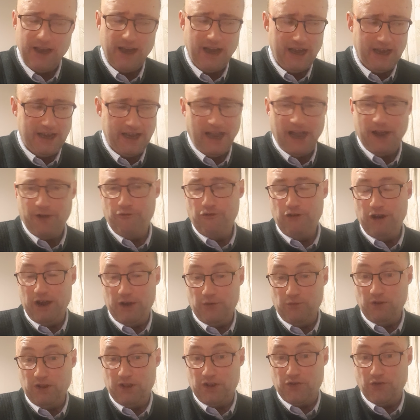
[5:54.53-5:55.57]
Again, written
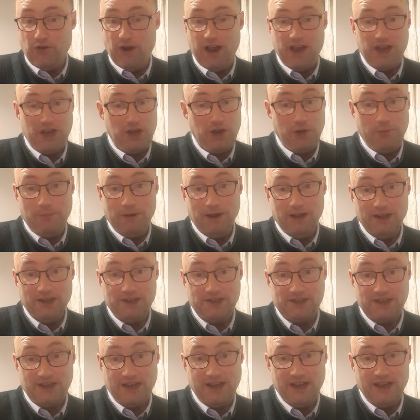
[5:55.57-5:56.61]
with great
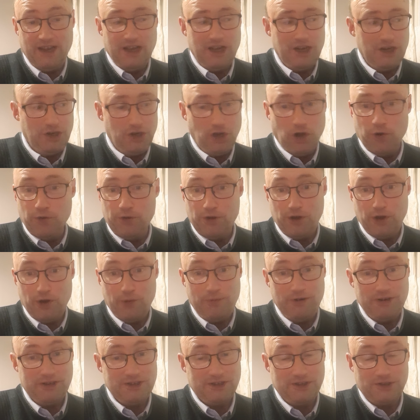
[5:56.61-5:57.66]
humility, no
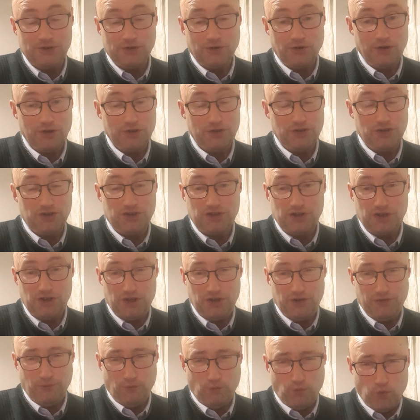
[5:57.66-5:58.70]
hubris at all, just
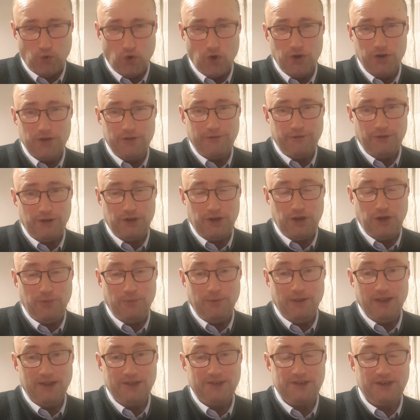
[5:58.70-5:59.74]
wonderful
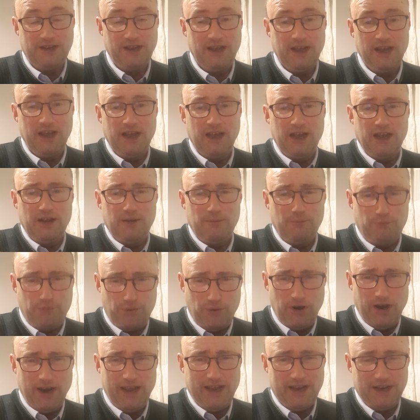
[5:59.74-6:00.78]
humility,
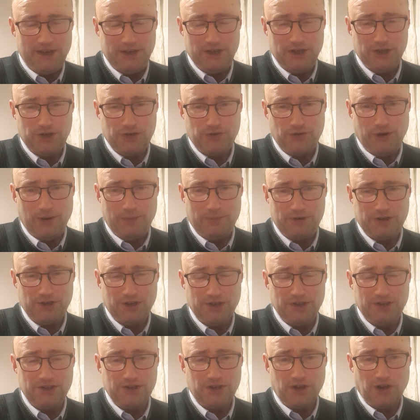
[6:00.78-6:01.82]
brilliant
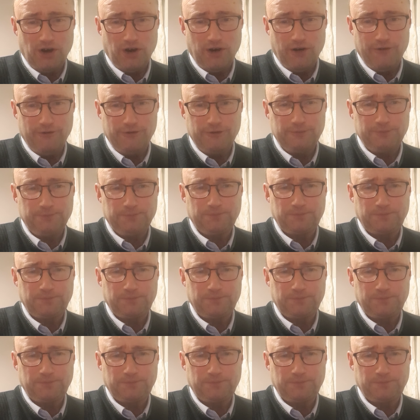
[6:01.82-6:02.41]
descriptions of